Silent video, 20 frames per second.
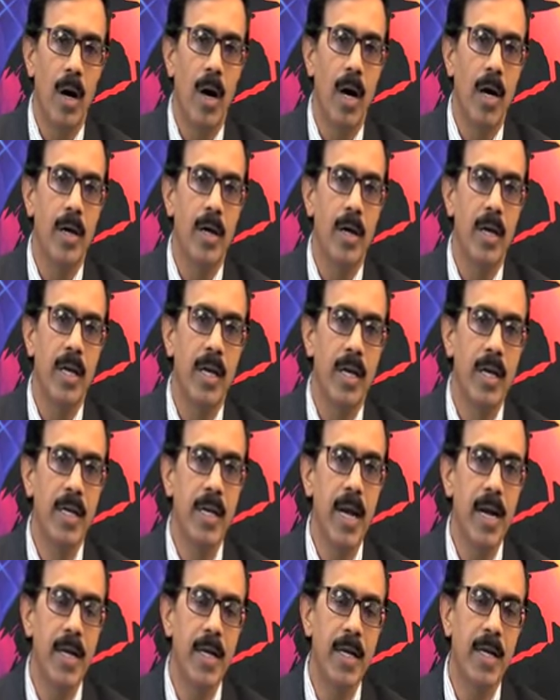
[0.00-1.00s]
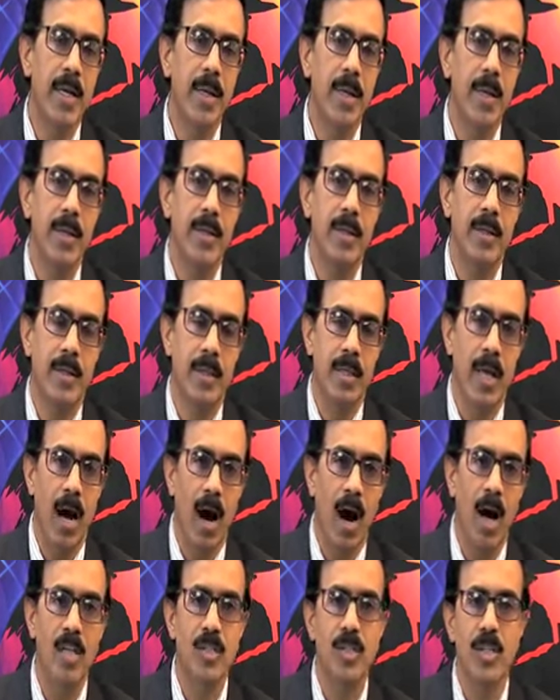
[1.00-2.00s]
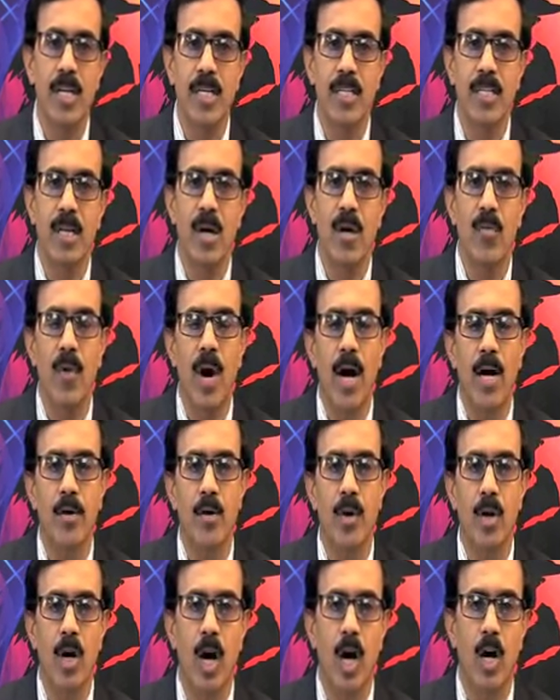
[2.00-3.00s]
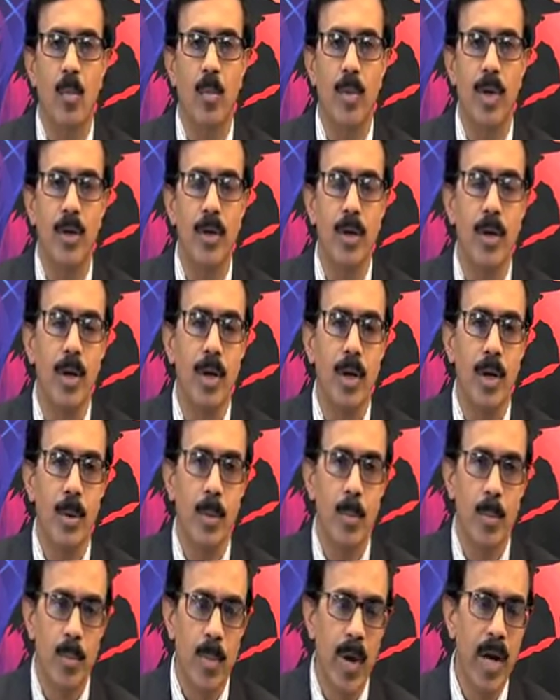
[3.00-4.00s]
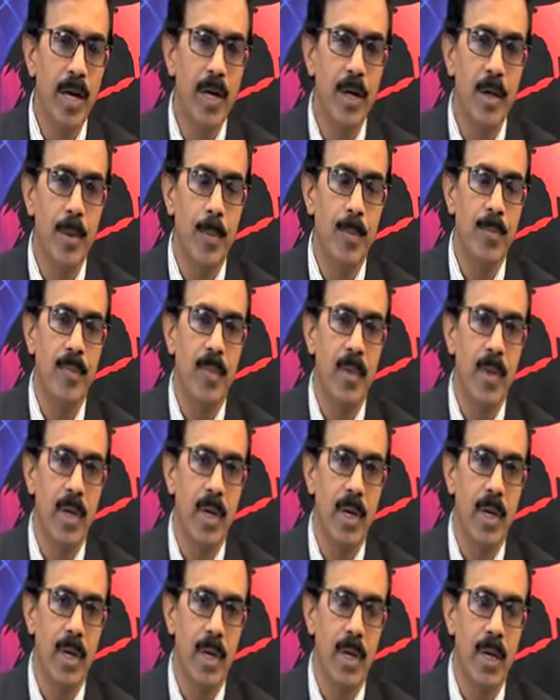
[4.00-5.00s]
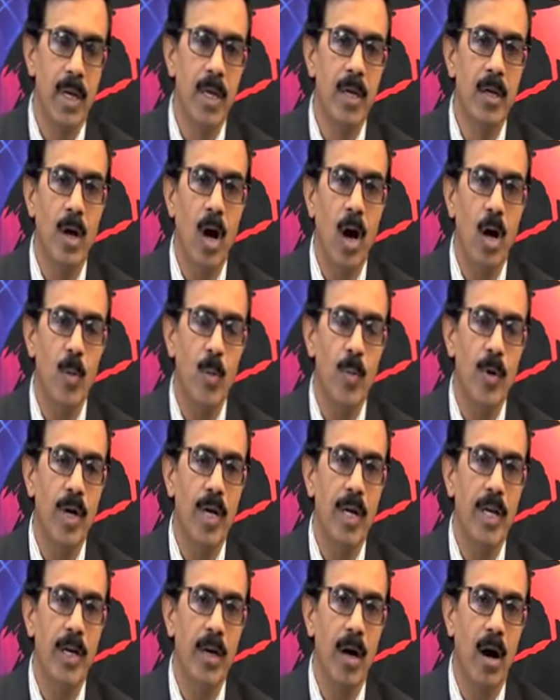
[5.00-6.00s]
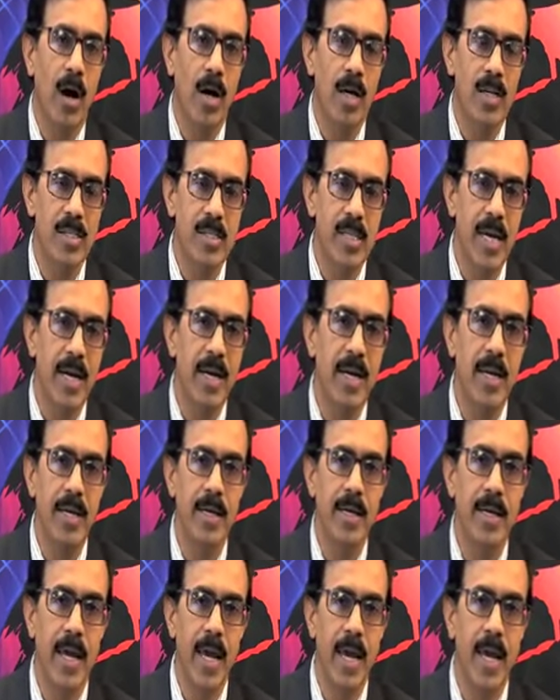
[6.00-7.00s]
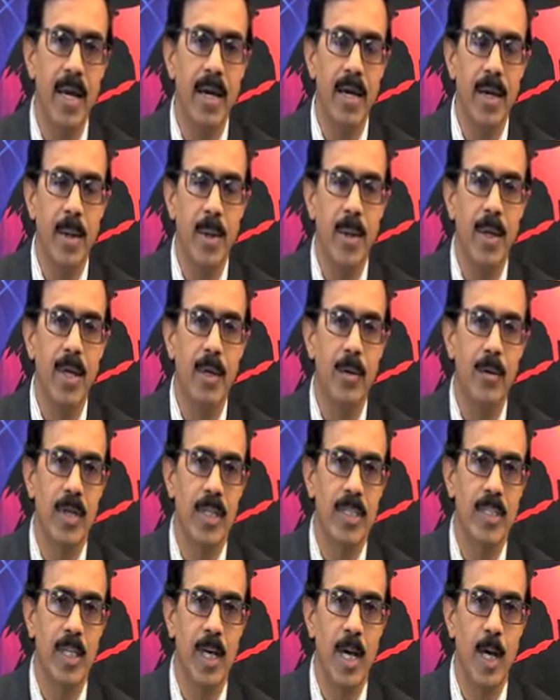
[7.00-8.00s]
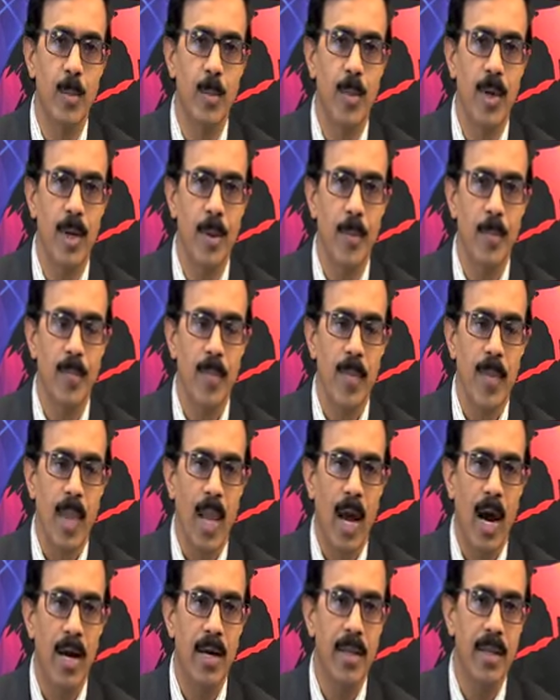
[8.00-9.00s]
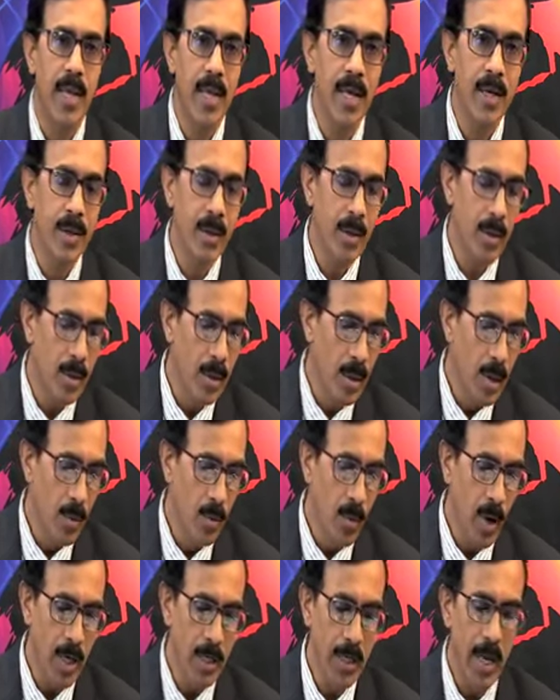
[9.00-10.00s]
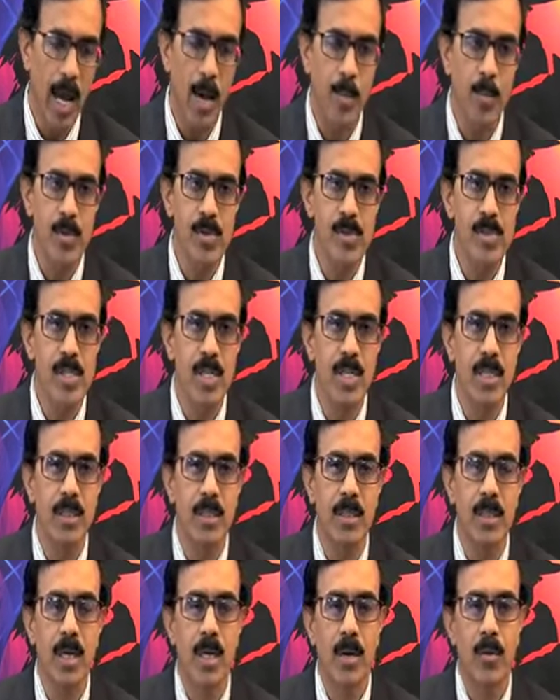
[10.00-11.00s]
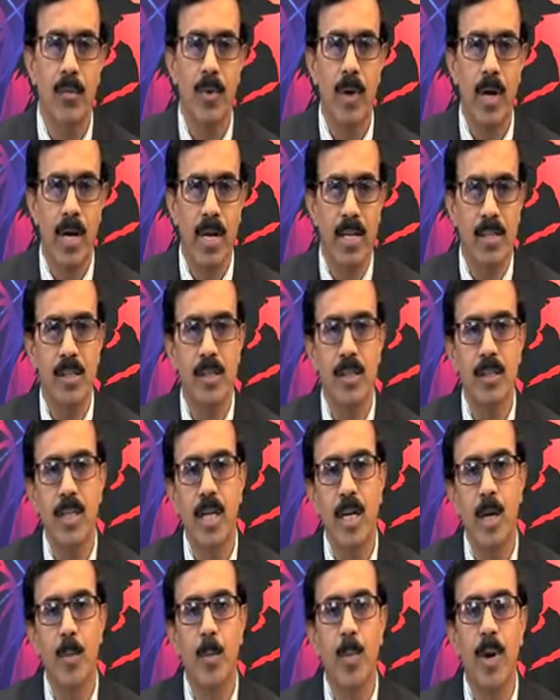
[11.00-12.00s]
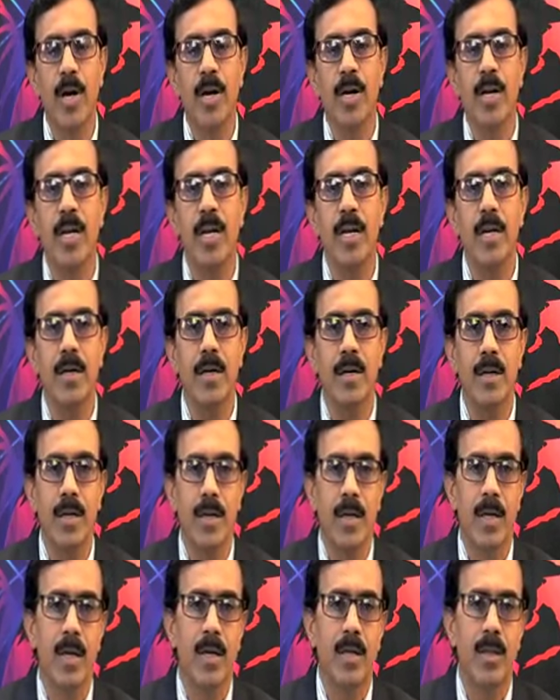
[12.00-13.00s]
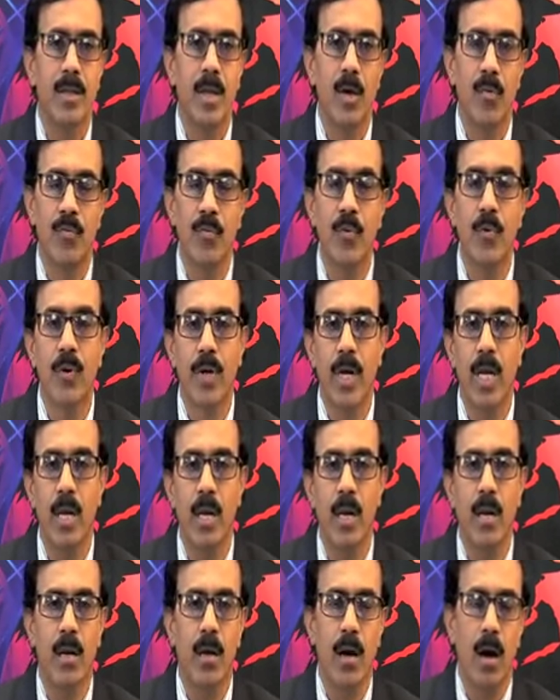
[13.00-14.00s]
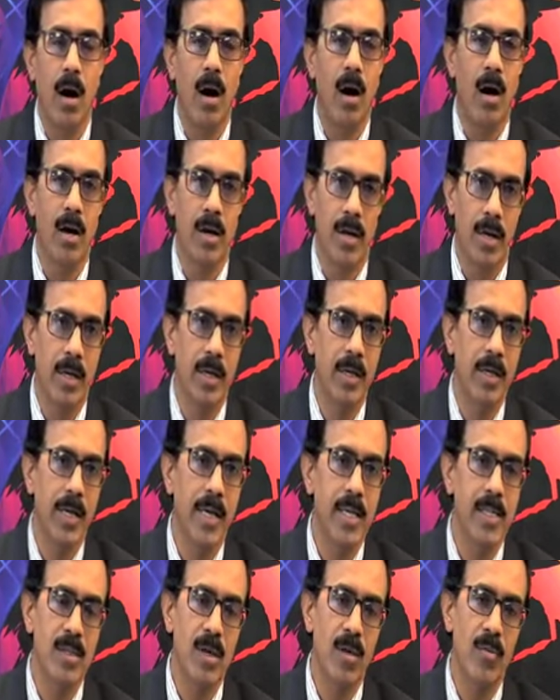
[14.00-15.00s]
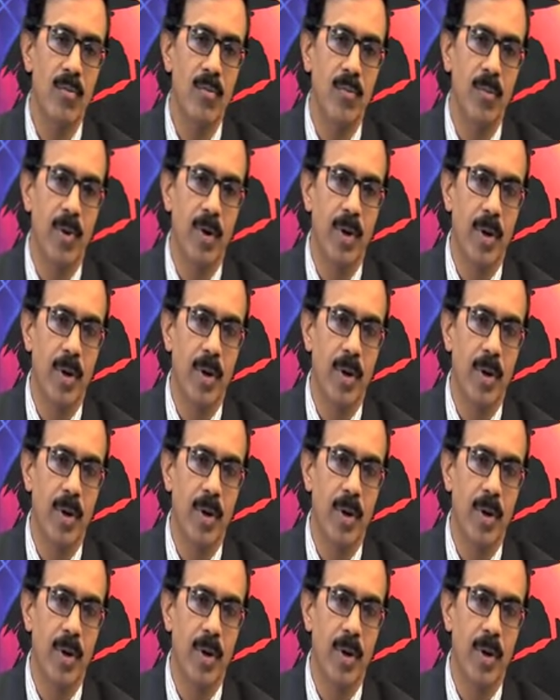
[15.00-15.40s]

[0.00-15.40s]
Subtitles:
and igniting the oxidation of hydrocarbon by incorporating or sending air into the chamber, and then what happens is we are essentially burning the fuel, or in case of